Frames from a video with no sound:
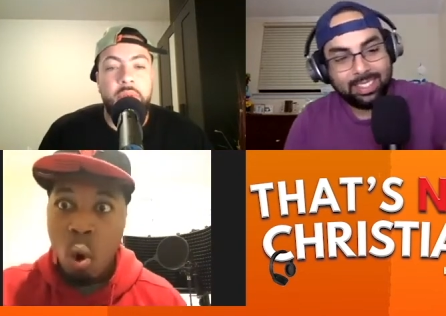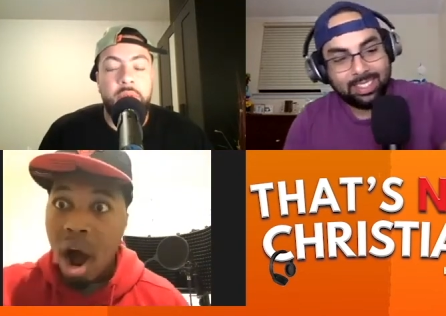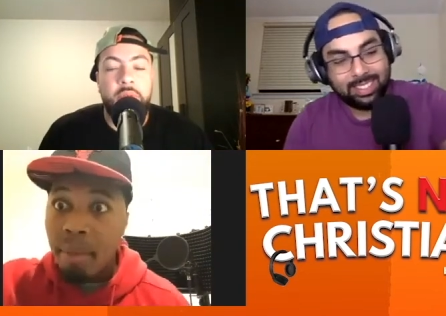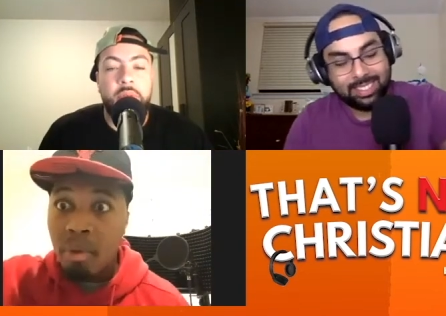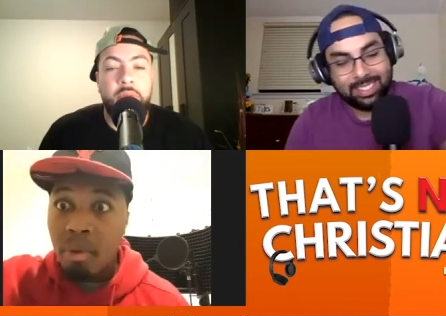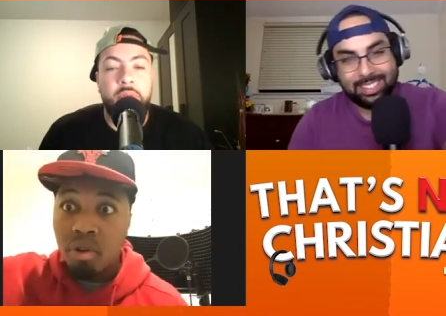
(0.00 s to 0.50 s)
Speaker 1: I,
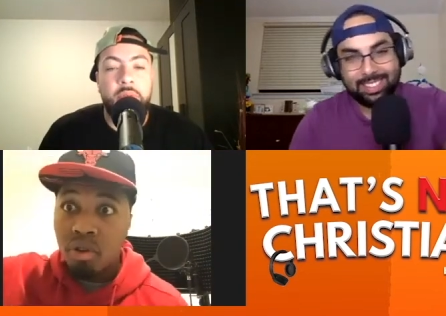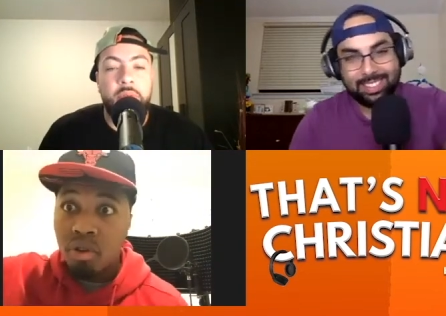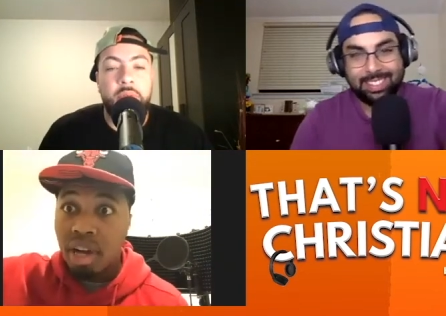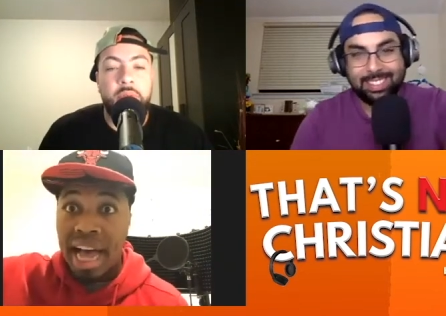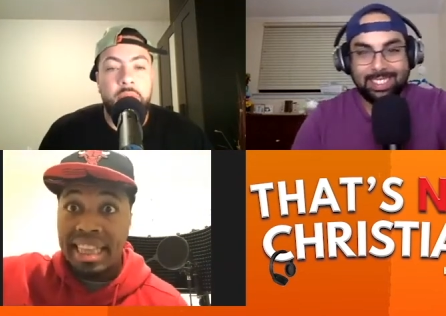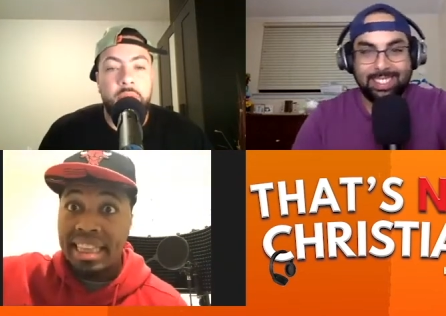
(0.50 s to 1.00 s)
Cuomo,
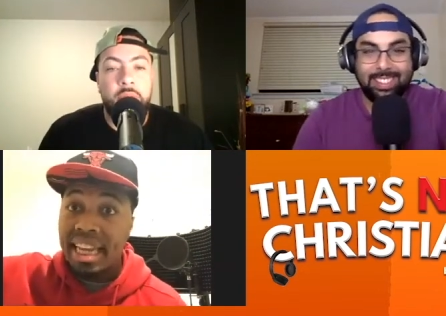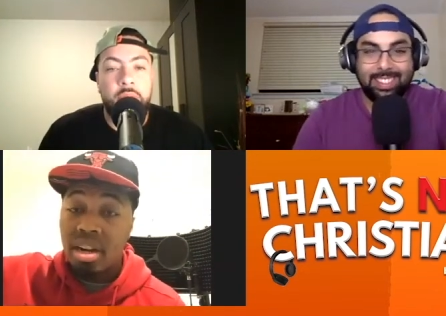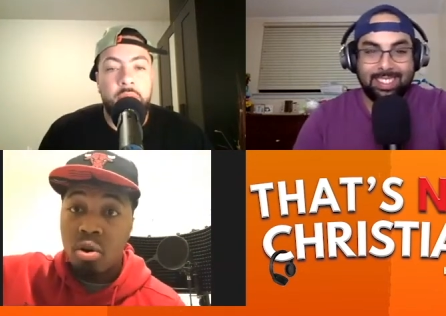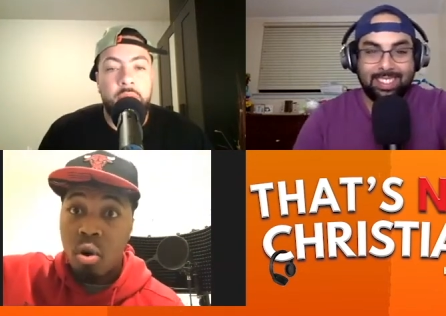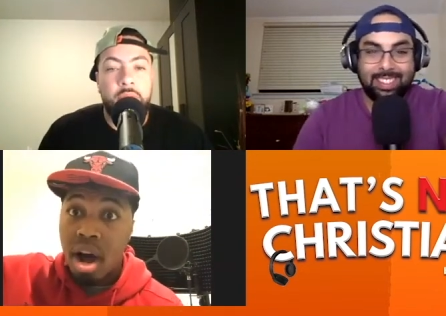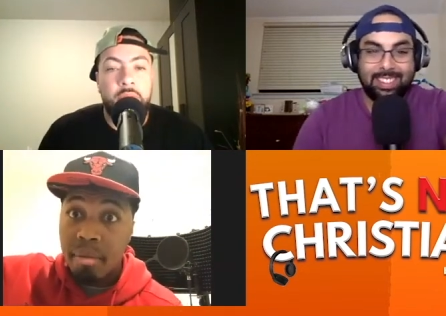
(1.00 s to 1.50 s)
I
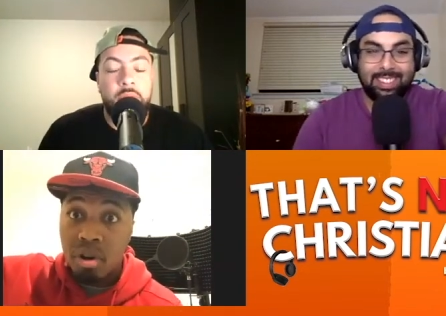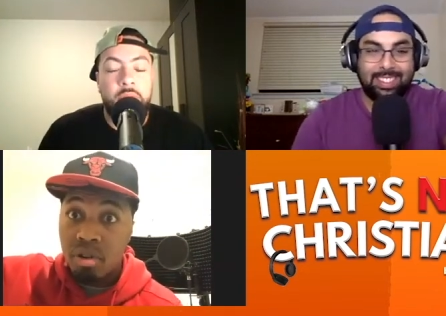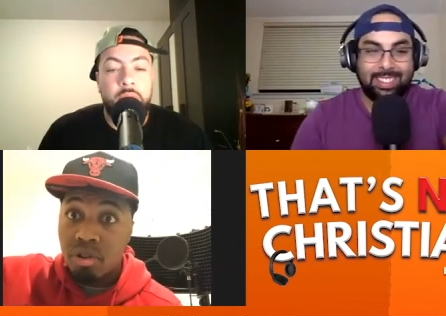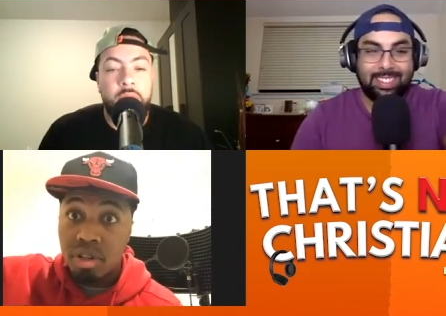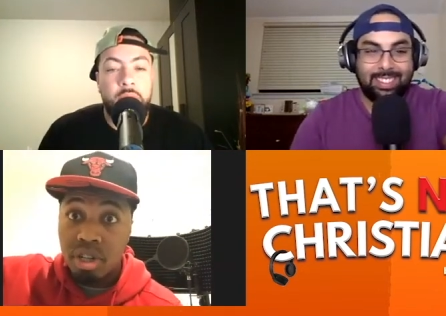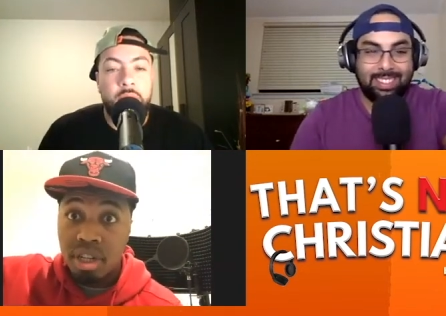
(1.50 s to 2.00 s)
think
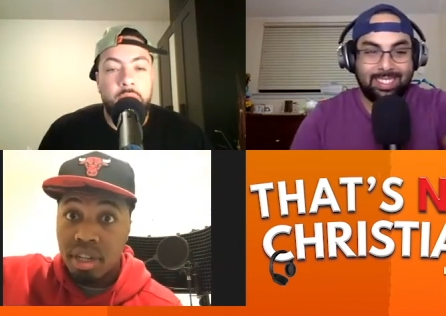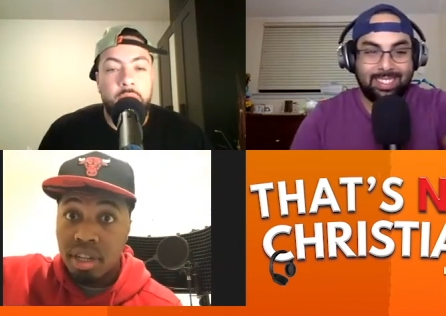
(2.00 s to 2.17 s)
Cuomo,